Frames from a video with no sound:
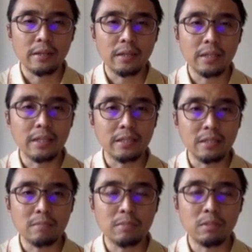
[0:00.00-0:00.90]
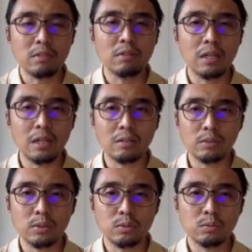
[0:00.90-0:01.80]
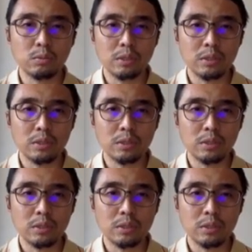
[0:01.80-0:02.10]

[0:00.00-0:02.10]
an example of how you would